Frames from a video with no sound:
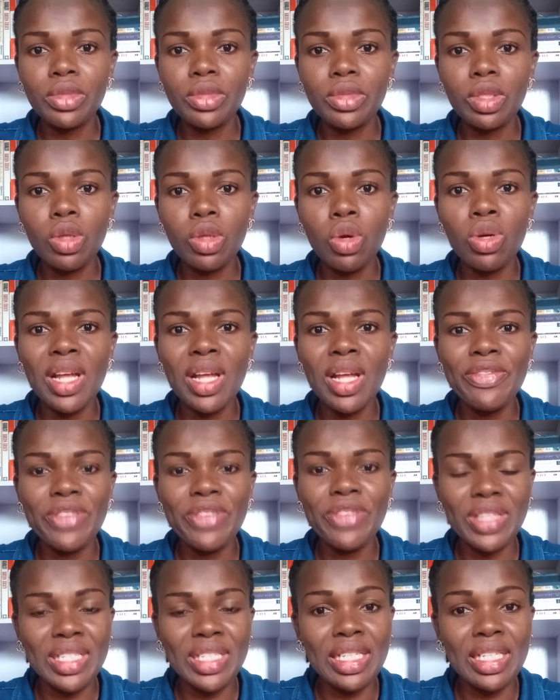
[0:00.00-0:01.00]
other
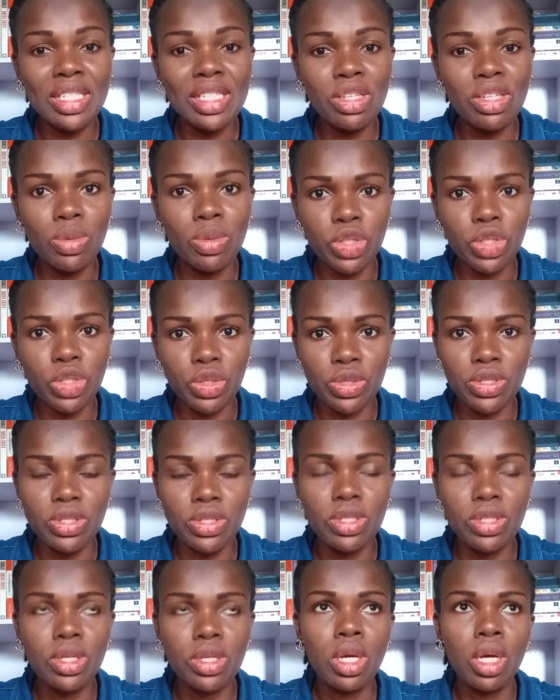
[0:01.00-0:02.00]
fertility
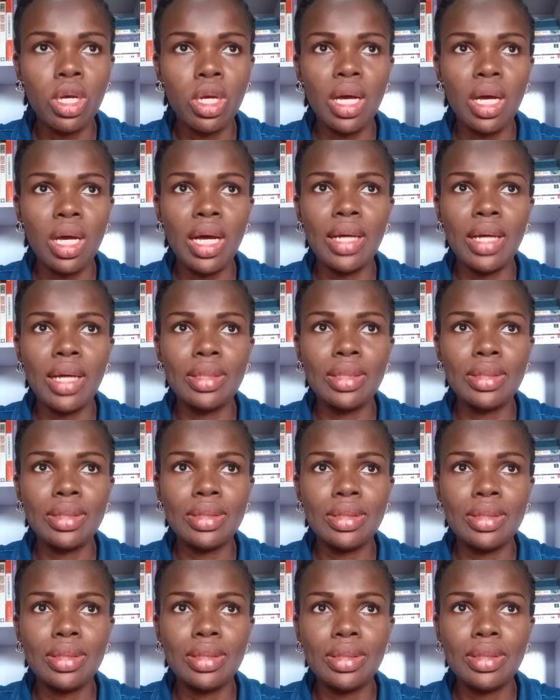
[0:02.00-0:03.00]
options,
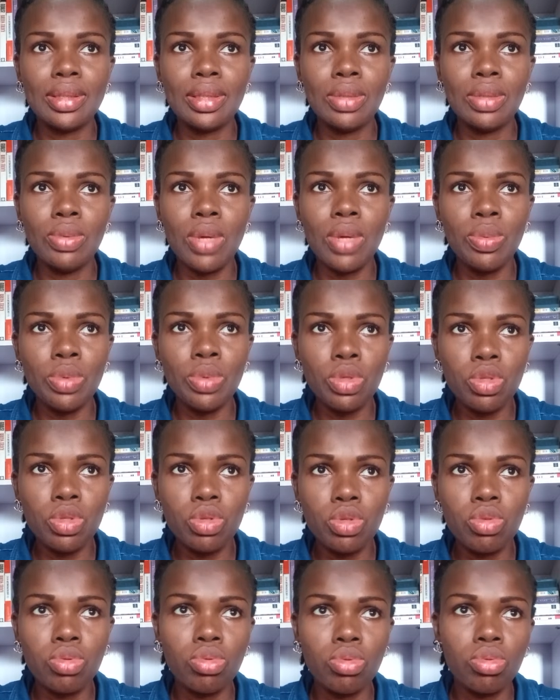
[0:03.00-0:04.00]
and they were able
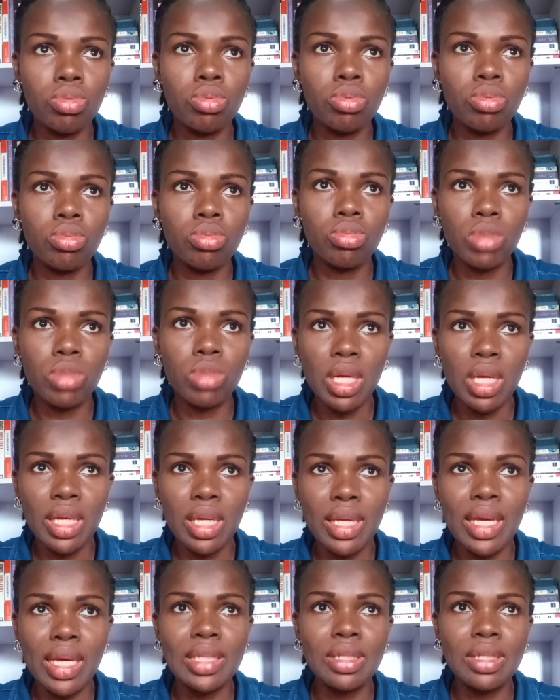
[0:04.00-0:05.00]
to
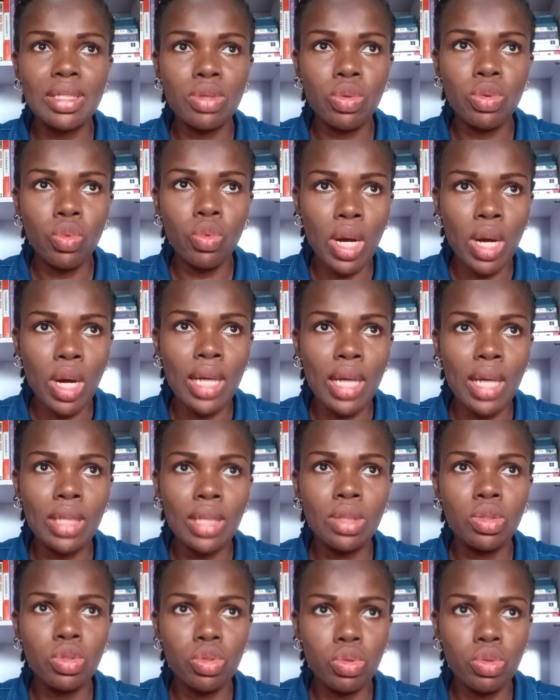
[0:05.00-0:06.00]
get
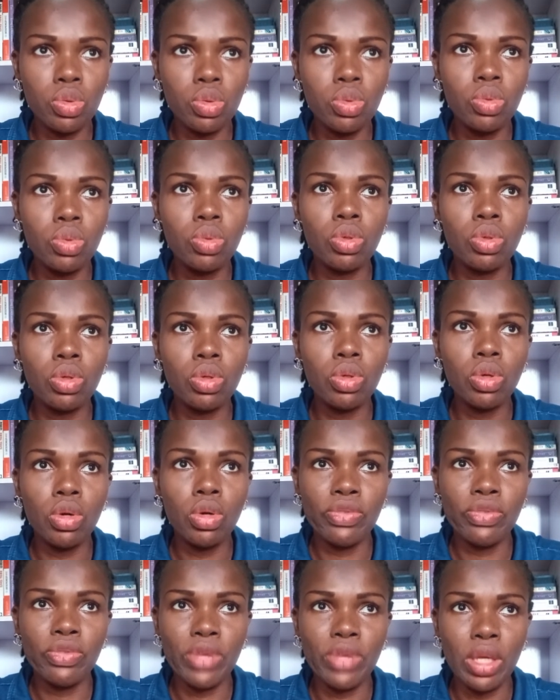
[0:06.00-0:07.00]
one, two
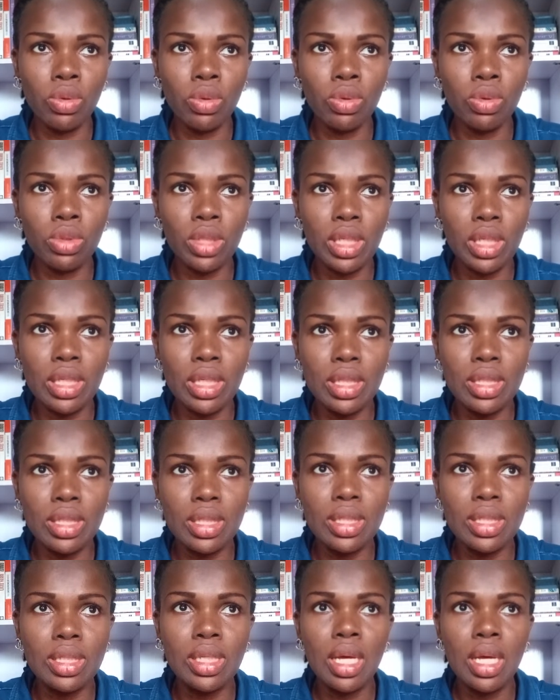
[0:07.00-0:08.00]
of their own
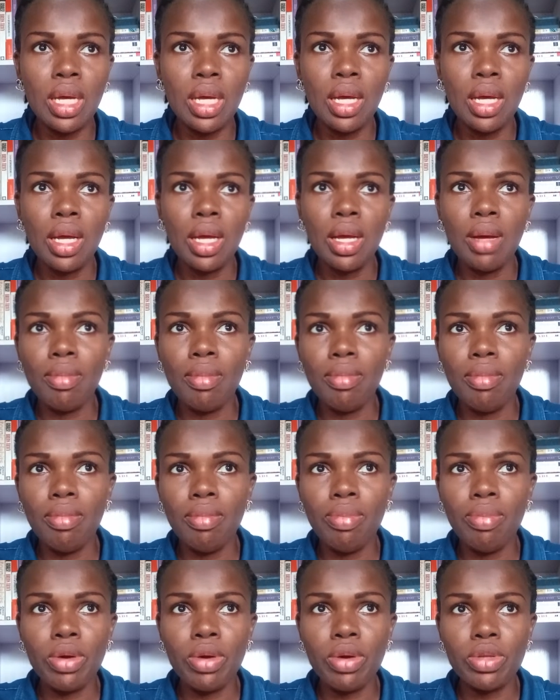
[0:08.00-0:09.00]
kids.
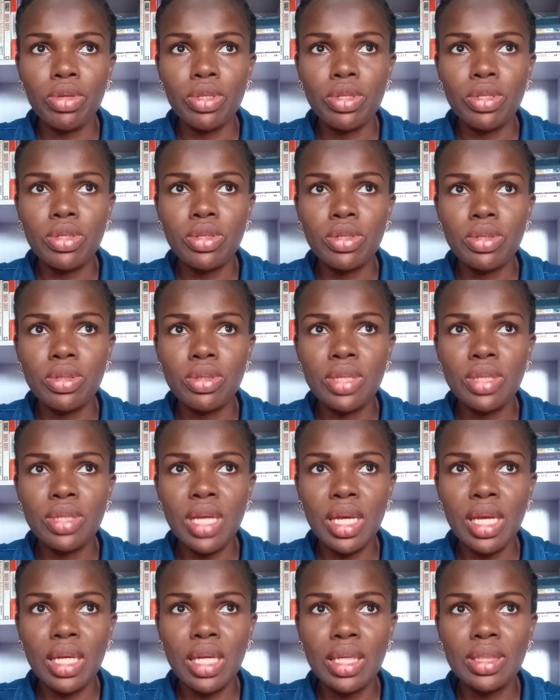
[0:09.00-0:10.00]
But
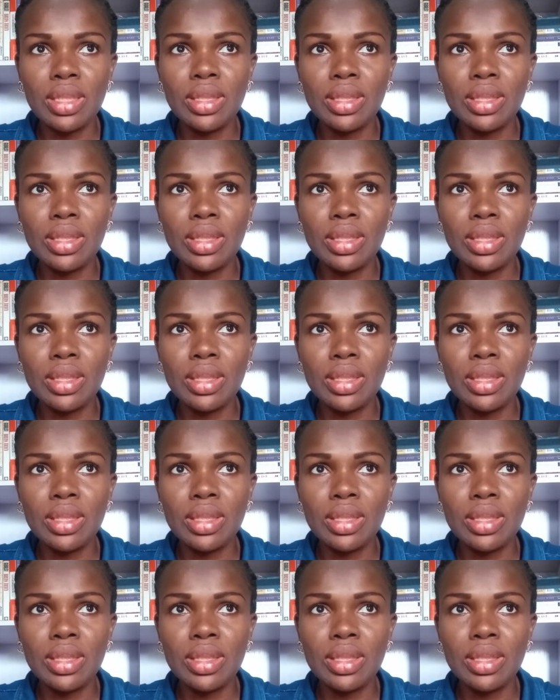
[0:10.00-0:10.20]
then,